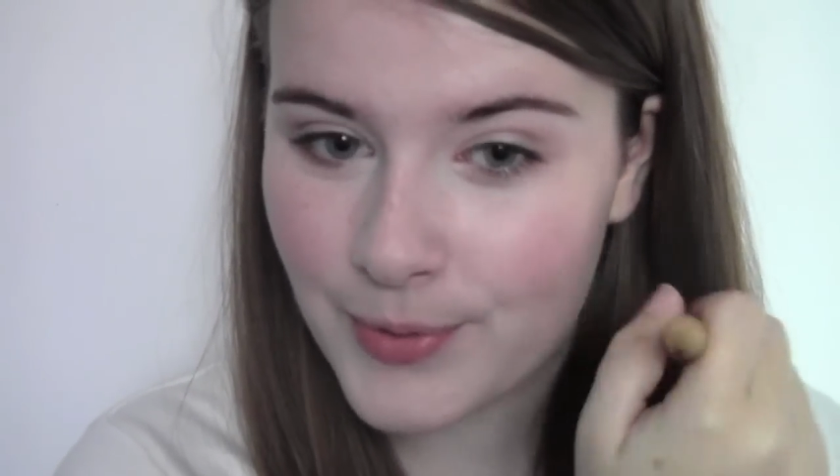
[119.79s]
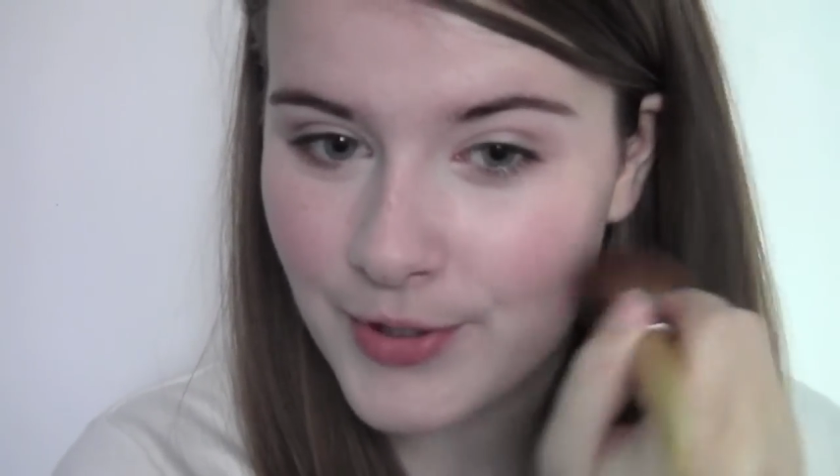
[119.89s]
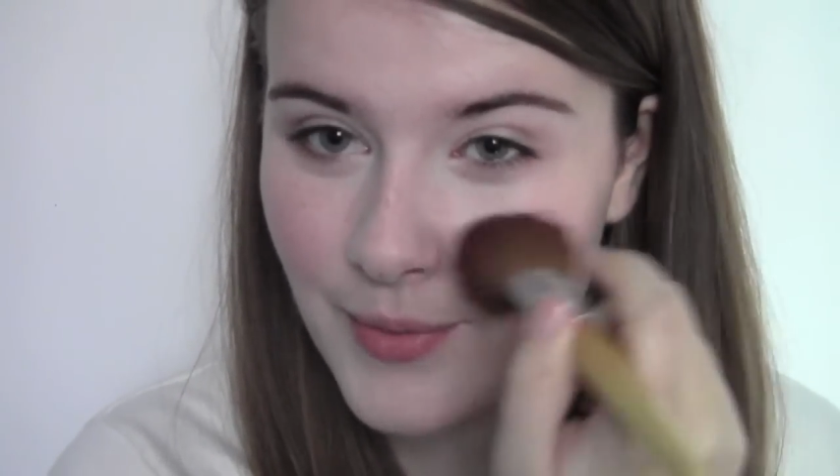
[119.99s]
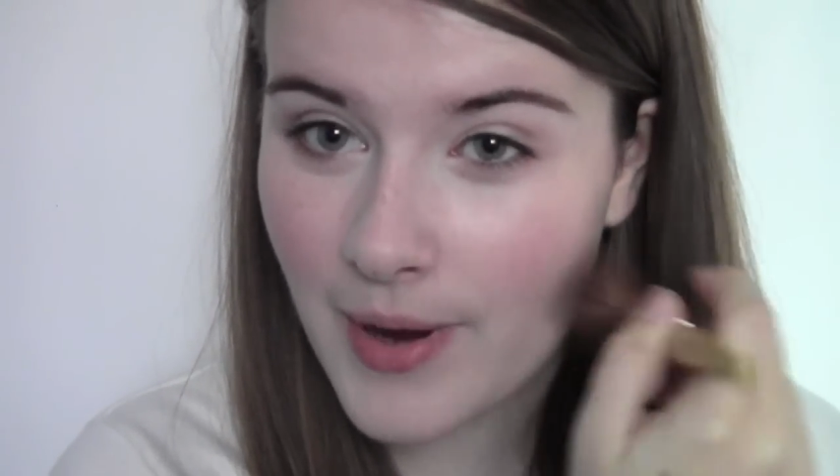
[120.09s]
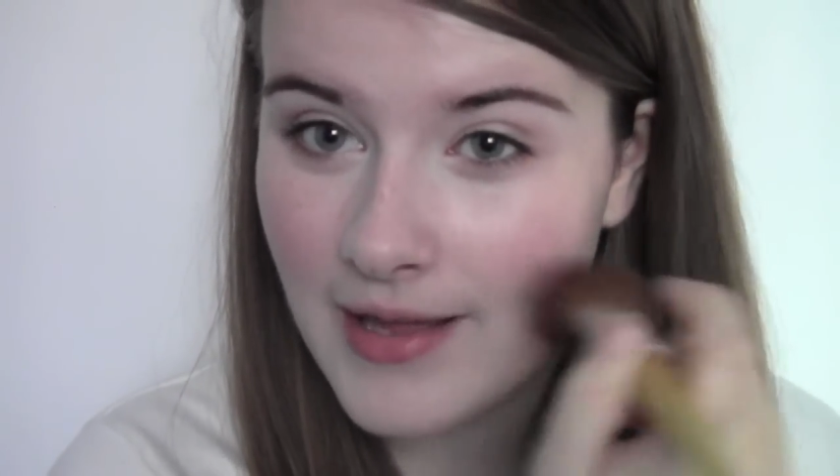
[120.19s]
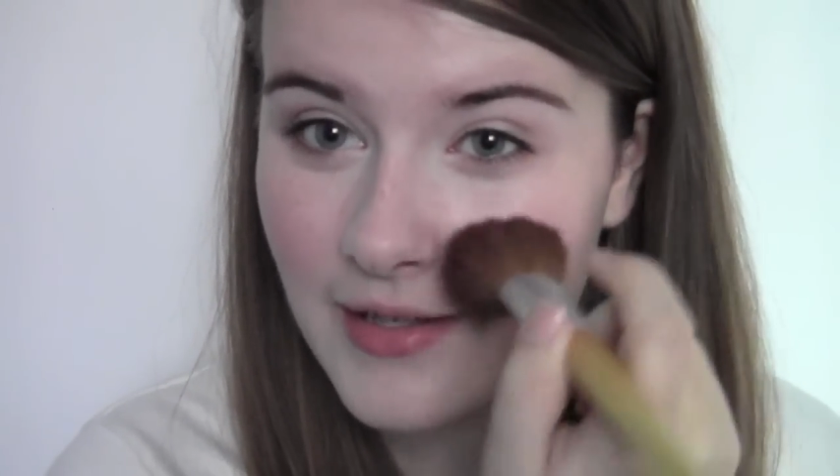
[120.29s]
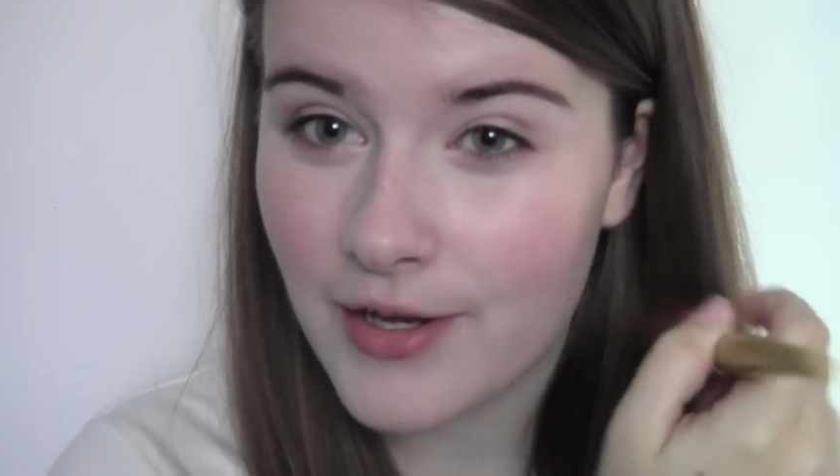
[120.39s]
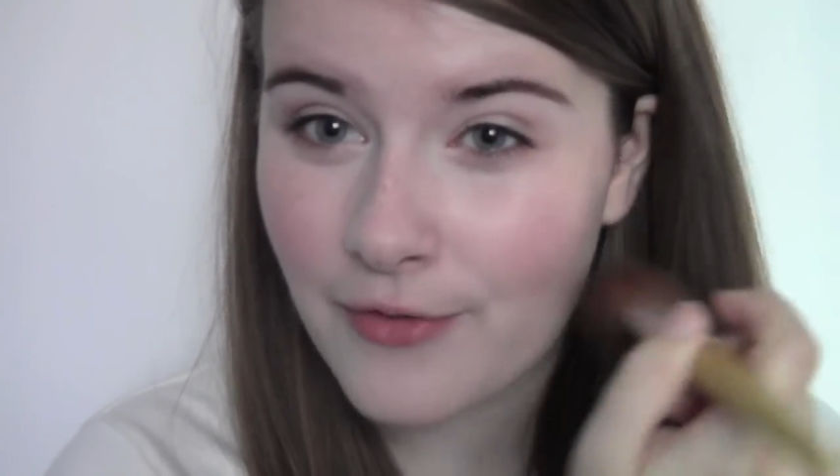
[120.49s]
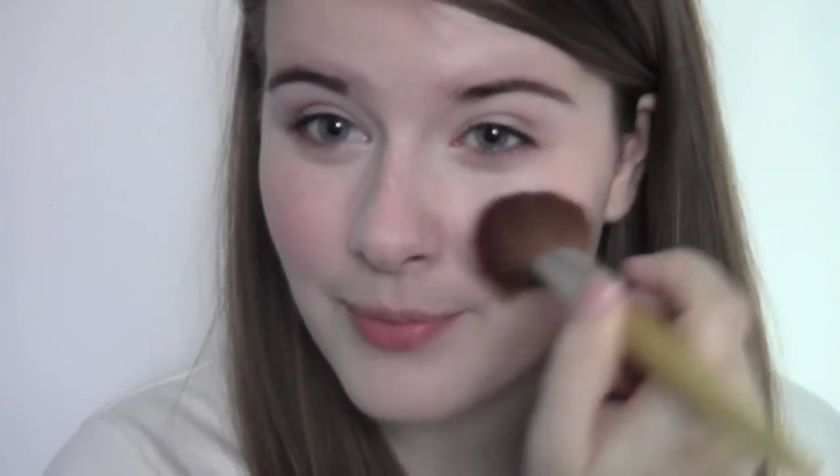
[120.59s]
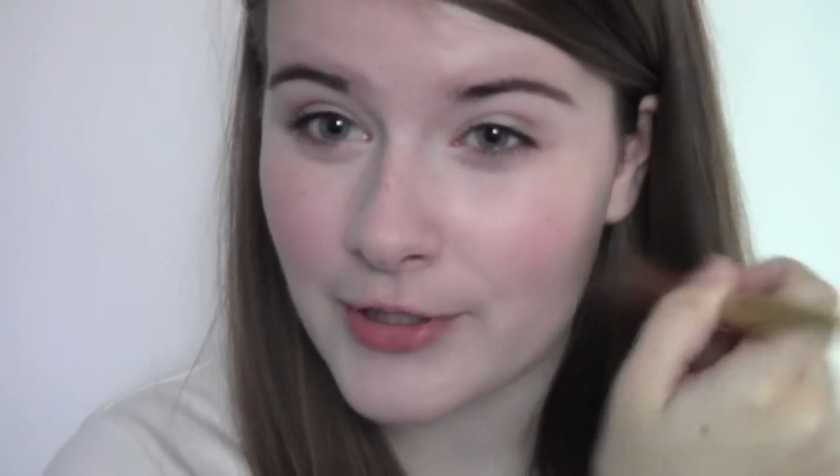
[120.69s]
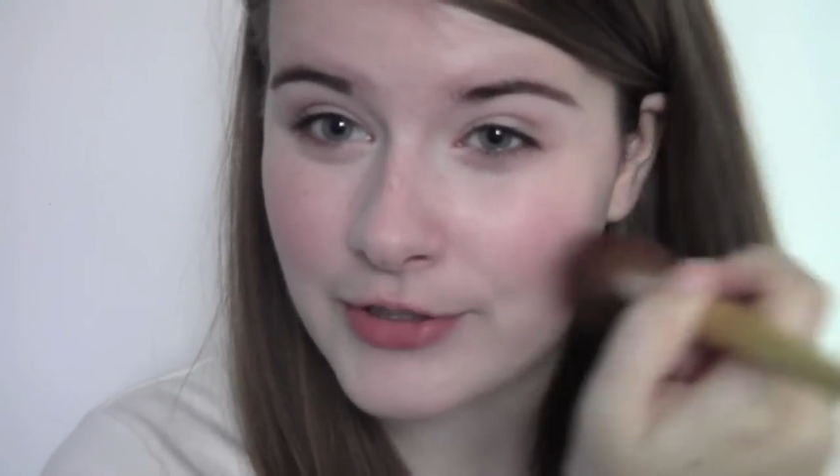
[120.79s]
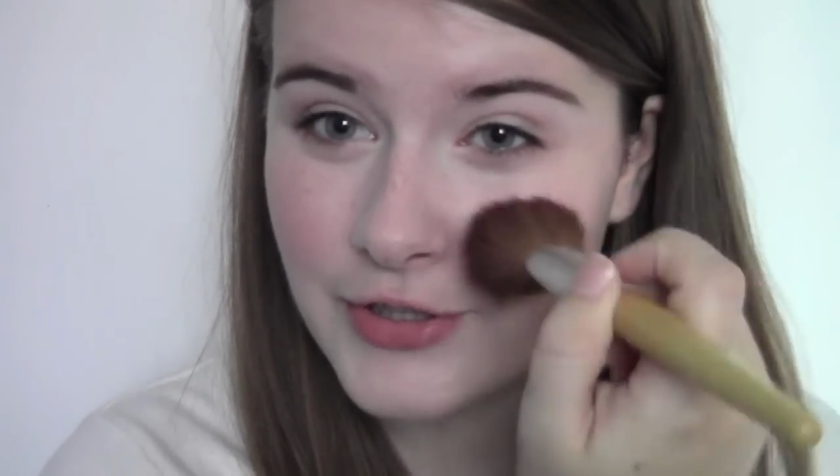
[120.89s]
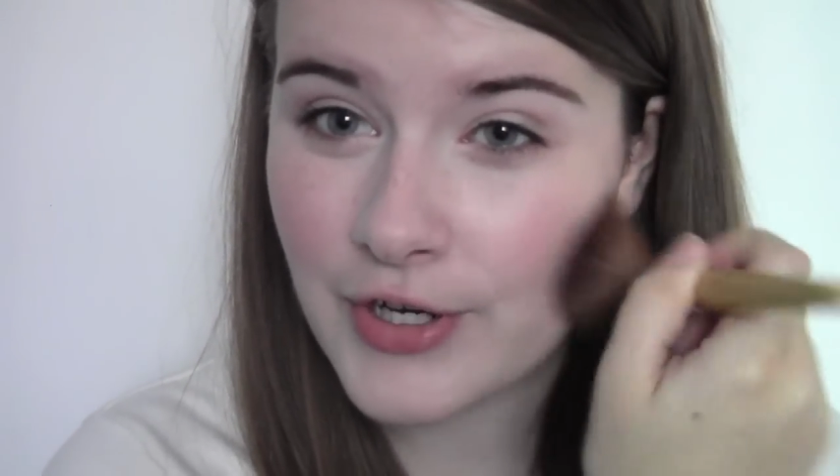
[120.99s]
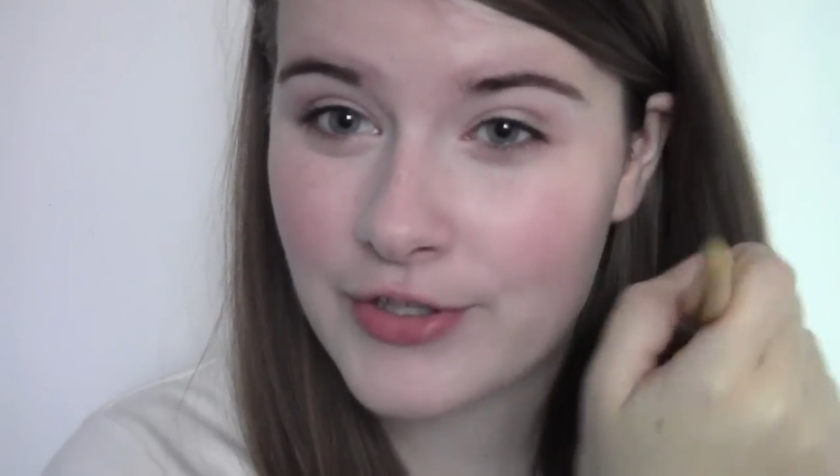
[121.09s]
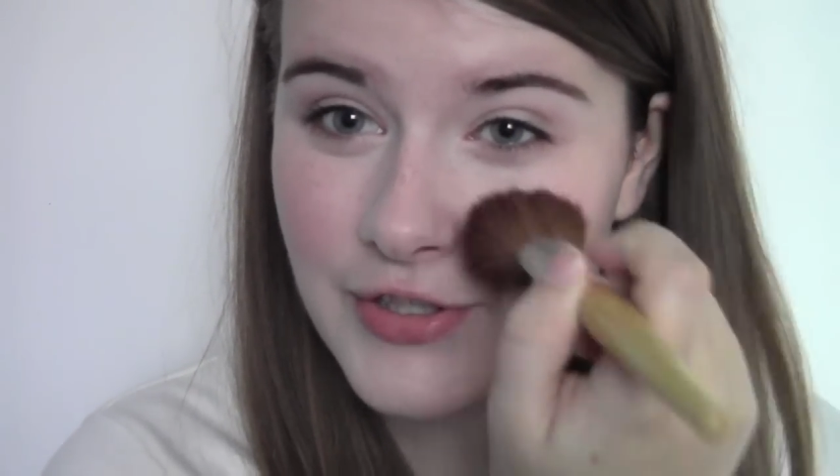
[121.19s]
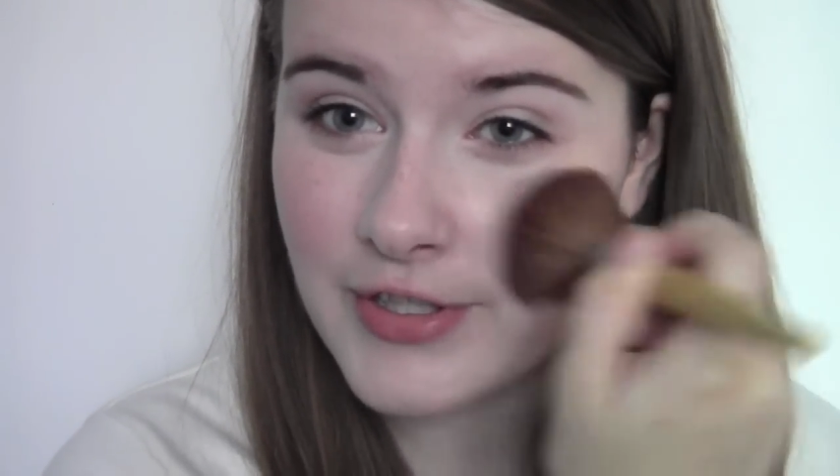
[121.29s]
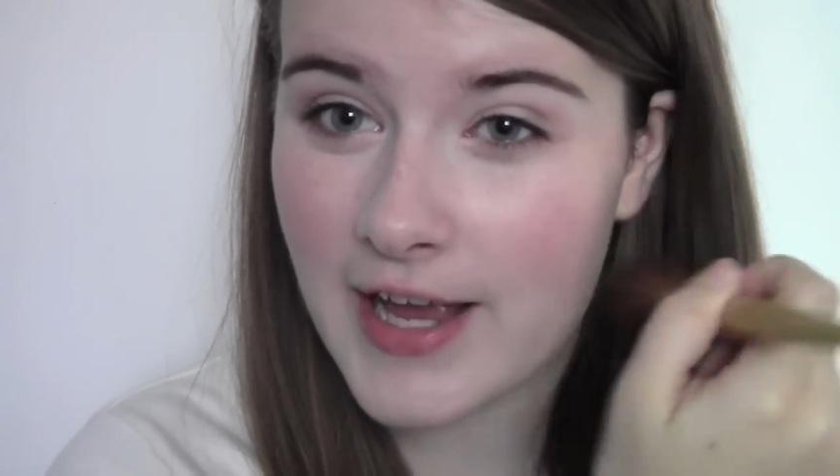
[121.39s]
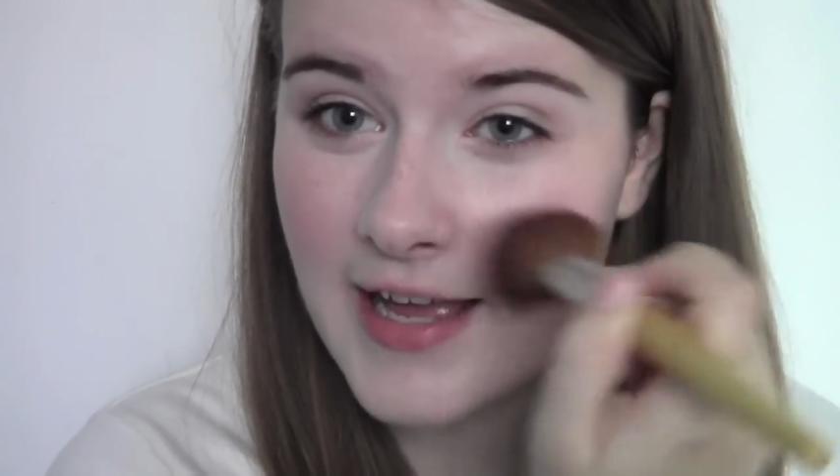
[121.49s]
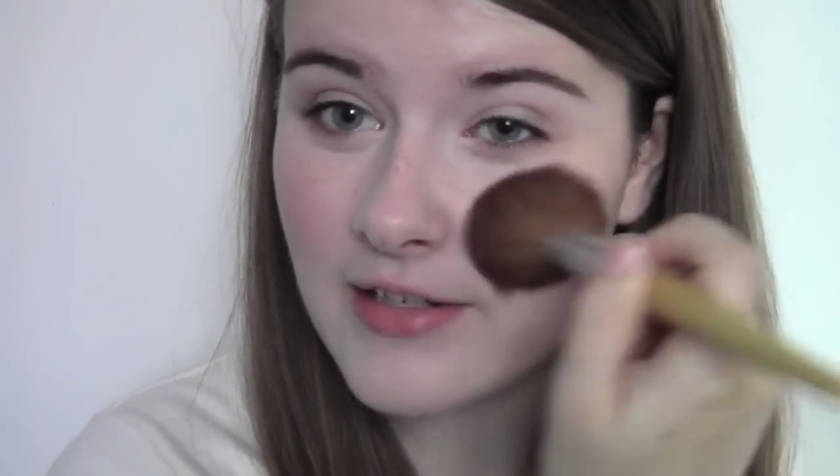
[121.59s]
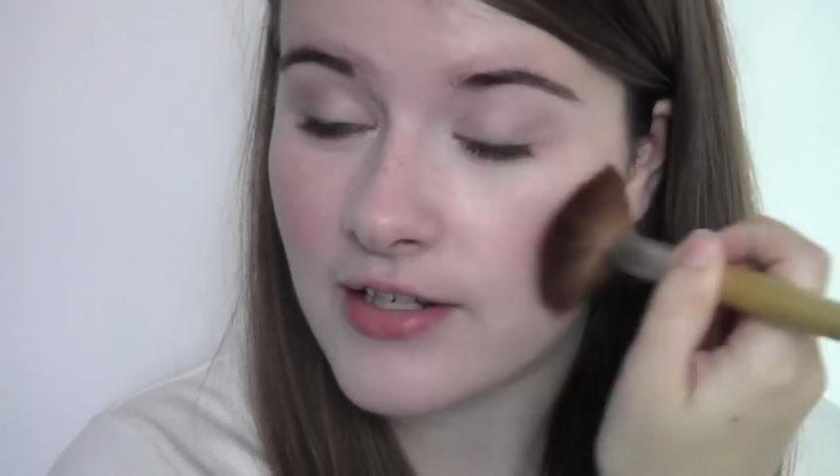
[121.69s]
put quite a lot of blush on to
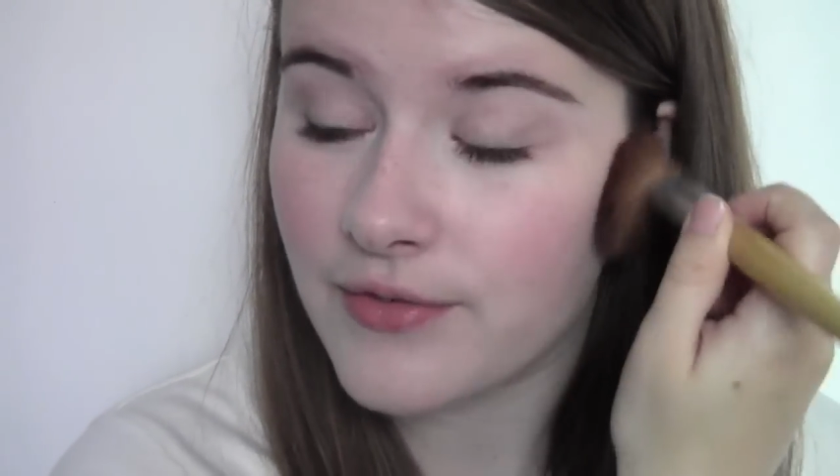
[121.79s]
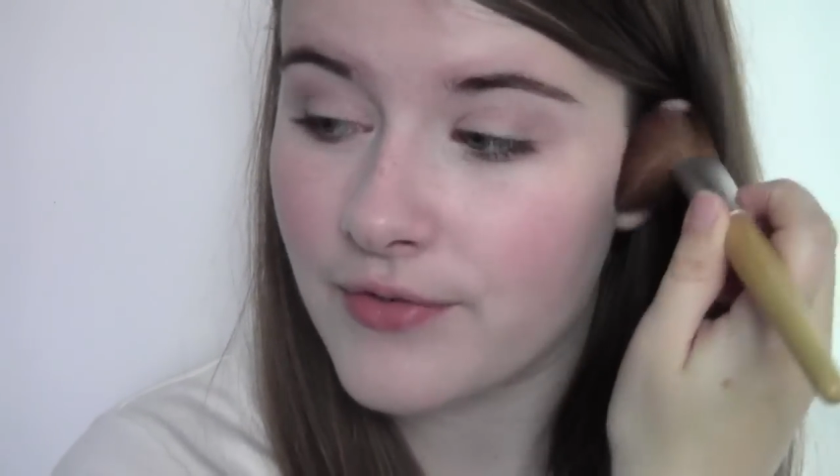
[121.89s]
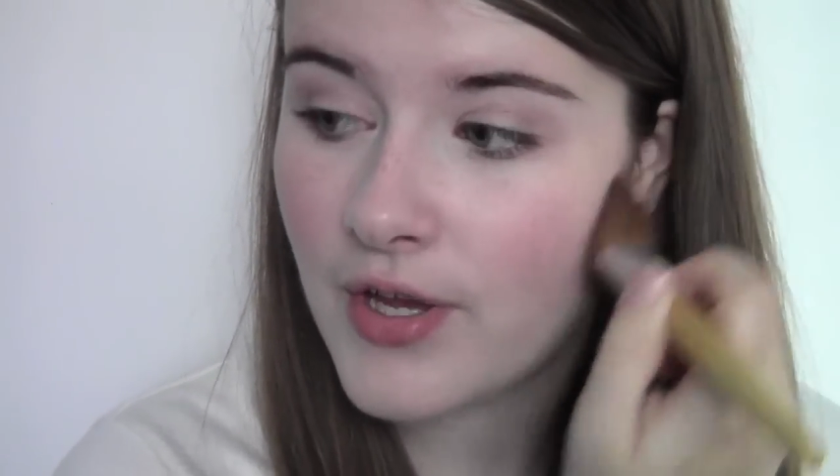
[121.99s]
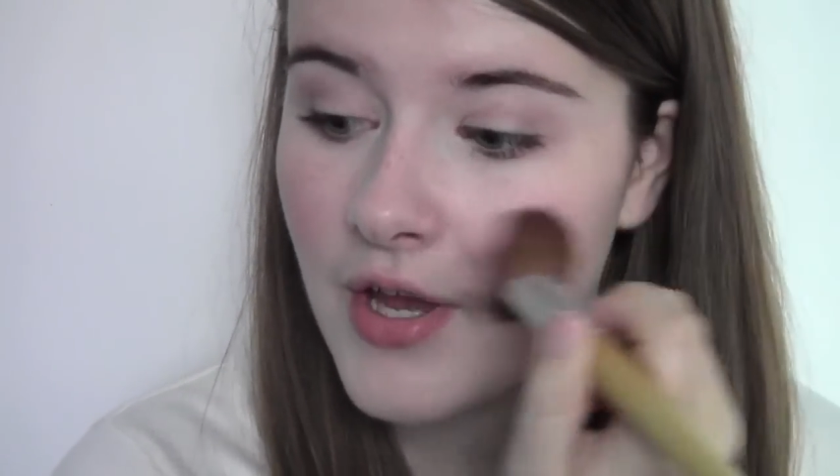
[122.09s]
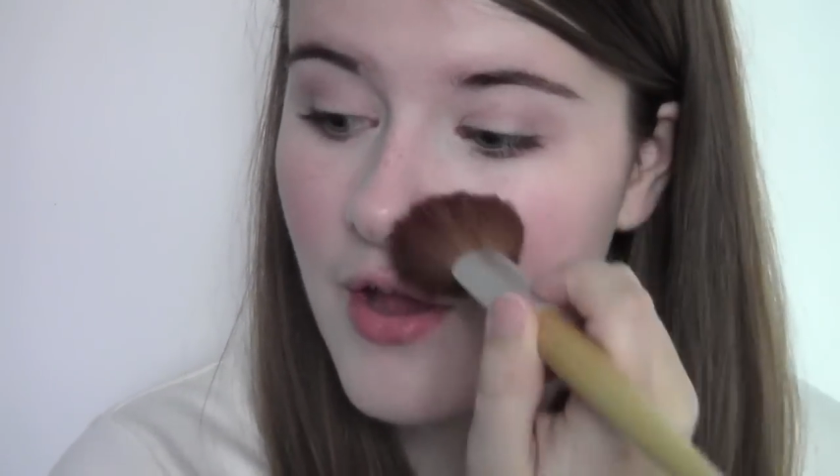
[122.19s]
kind of